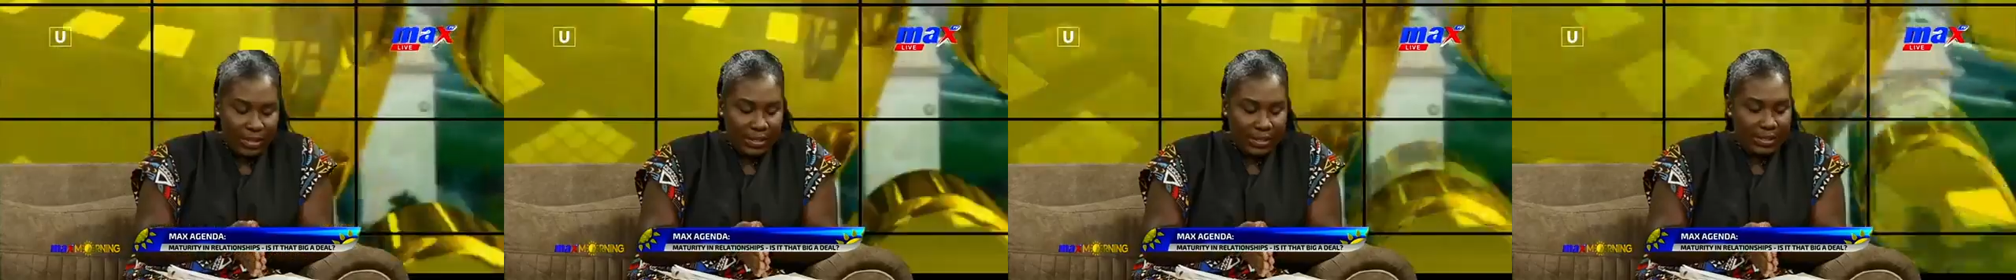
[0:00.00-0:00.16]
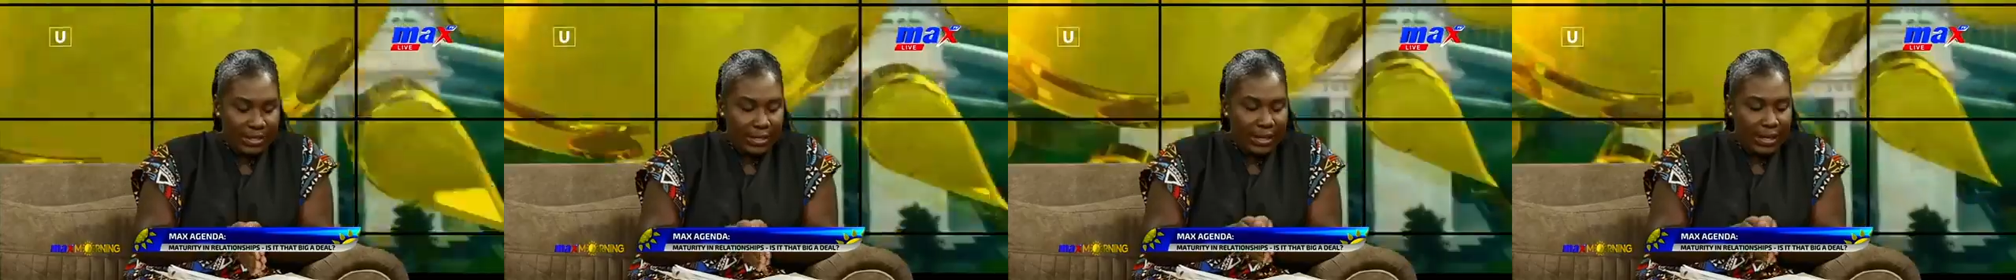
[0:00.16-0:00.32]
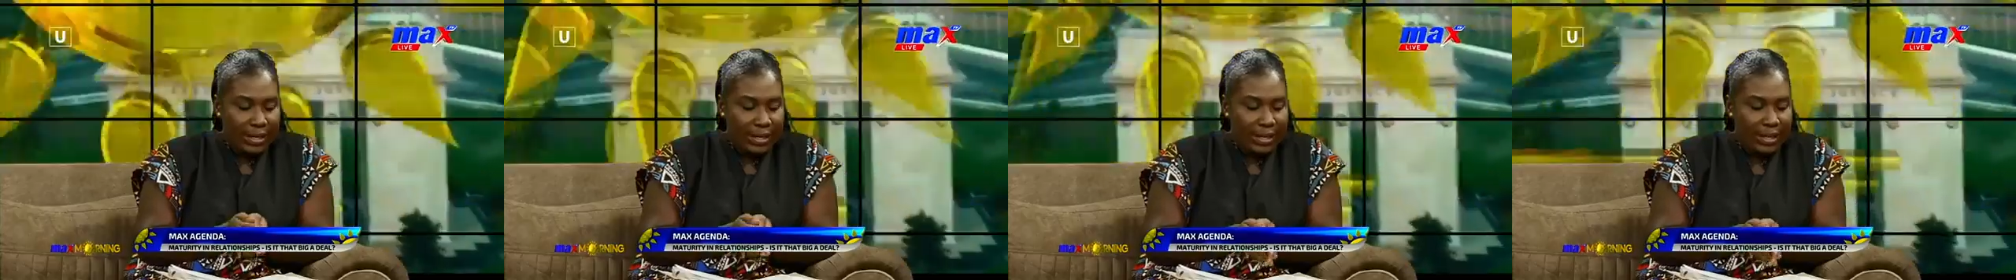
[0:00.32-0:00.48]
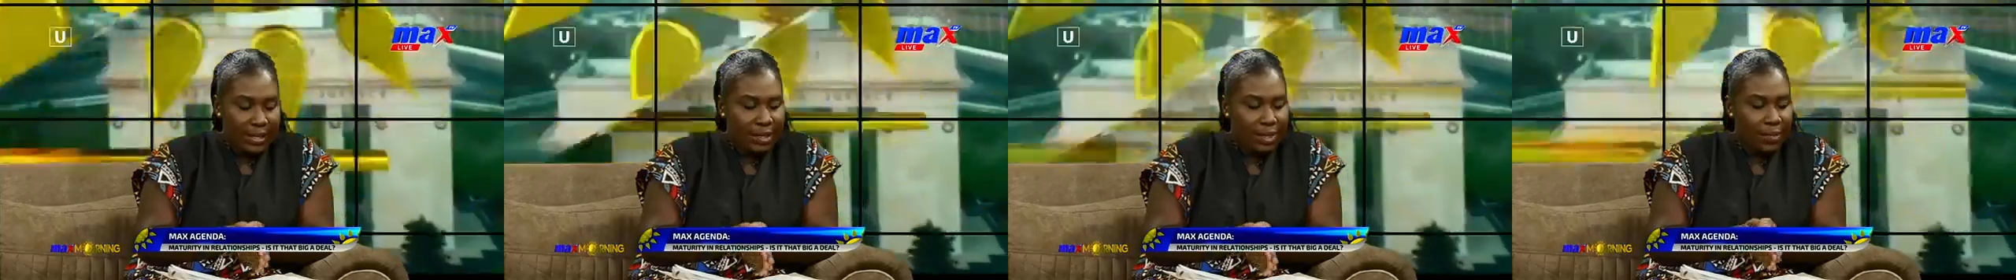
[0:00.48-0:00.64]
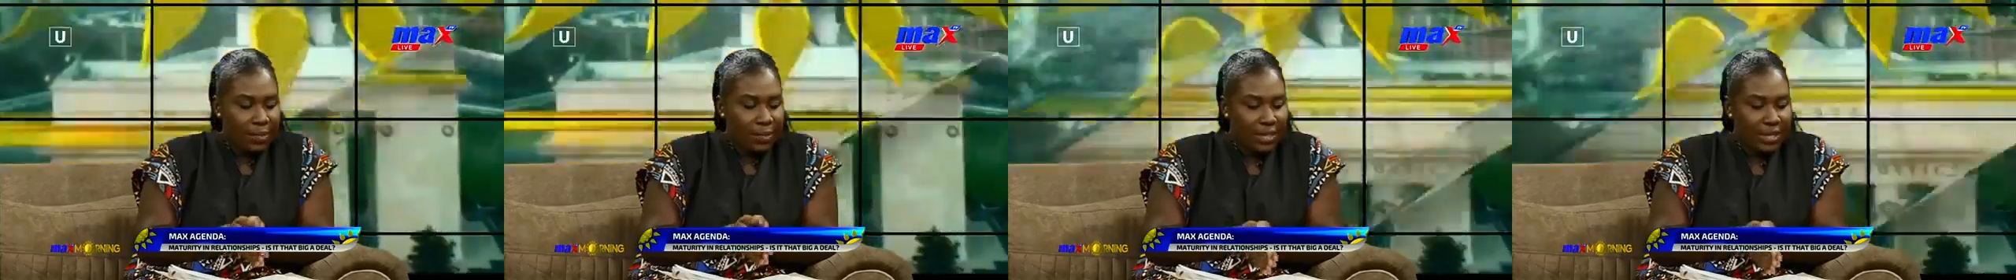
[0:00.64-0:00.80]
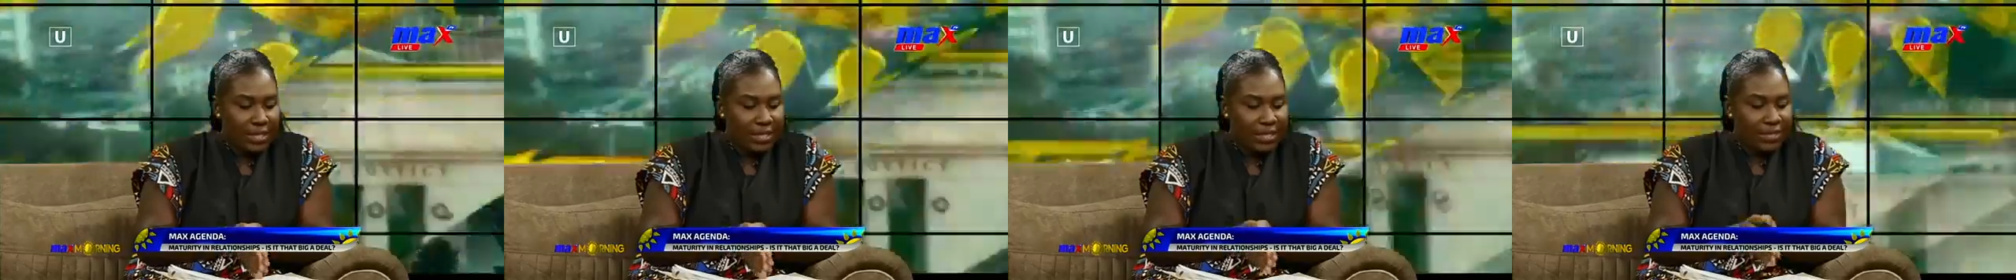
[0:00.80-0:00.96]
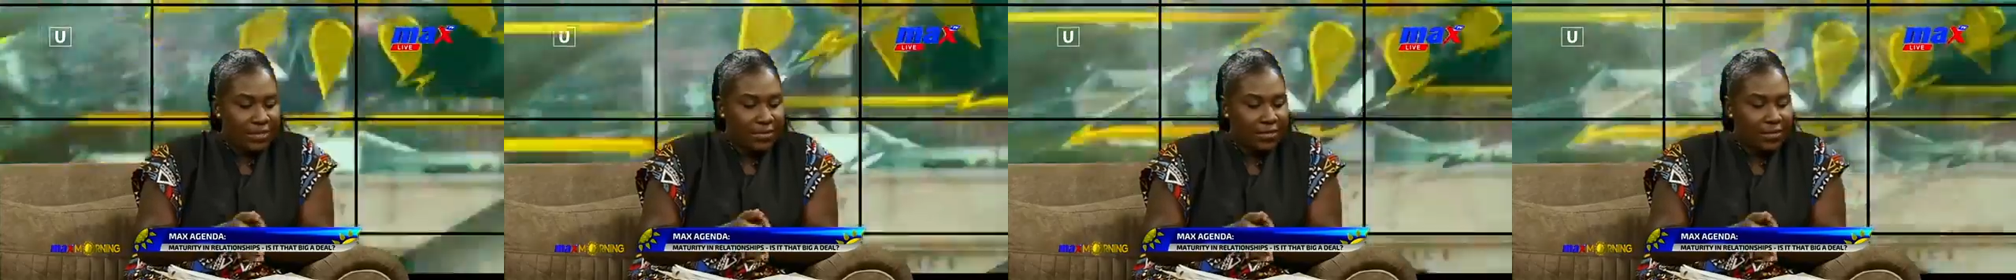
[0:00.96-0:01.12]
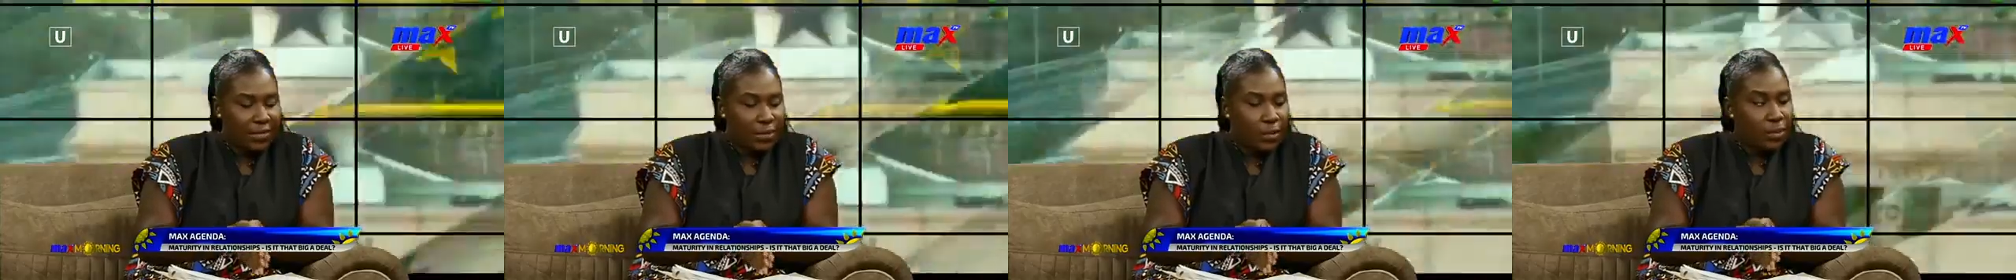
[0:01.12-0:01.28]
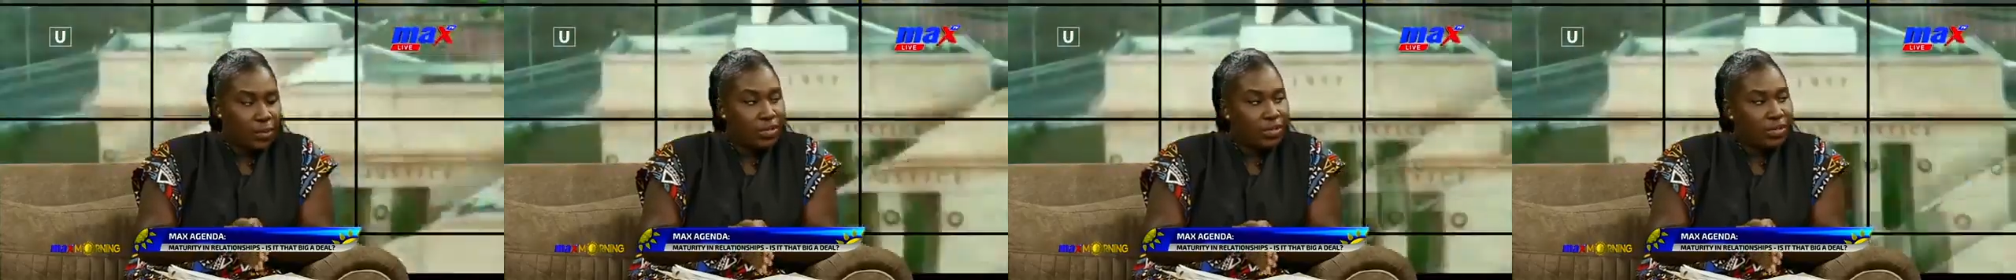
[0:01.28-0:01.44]
is that let the person
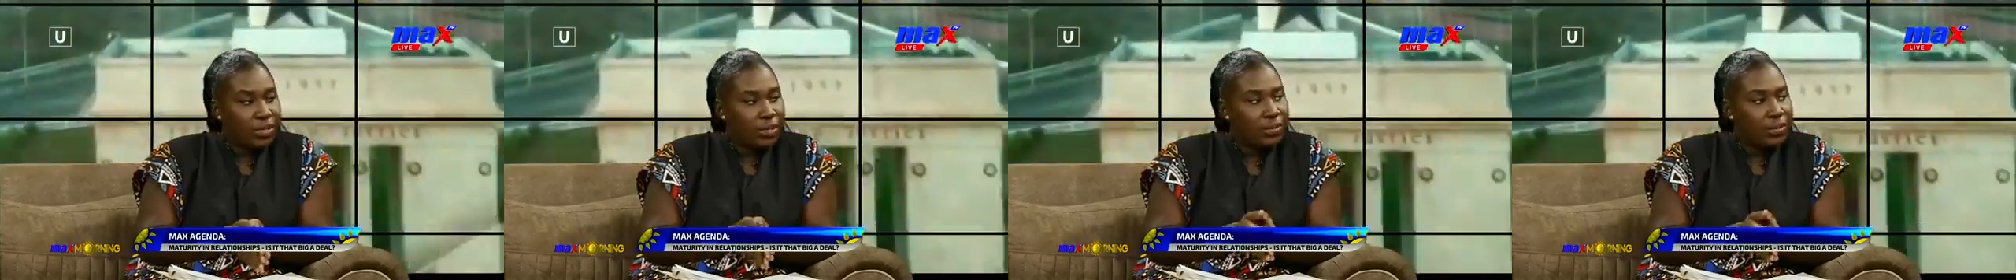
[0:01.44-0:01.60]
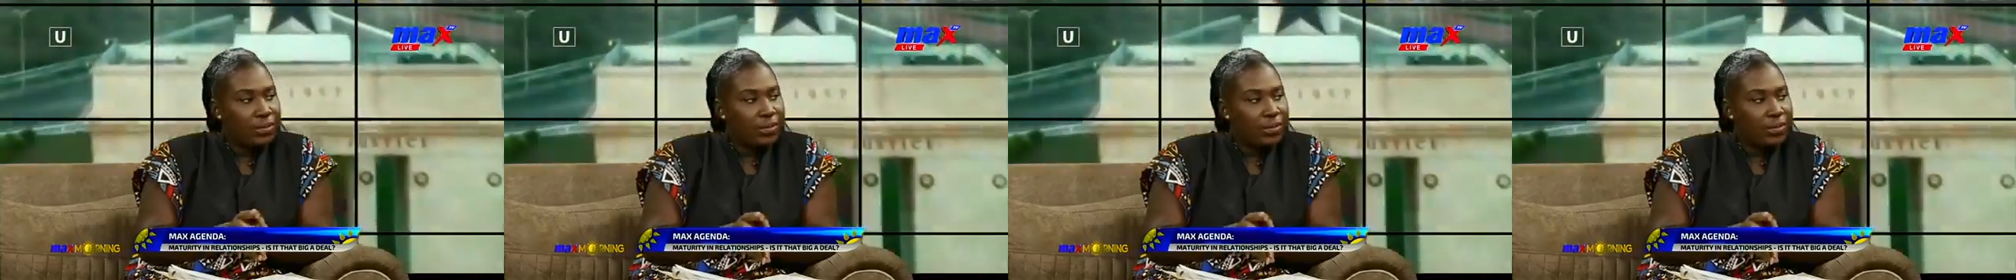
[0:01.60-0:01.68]
feel you're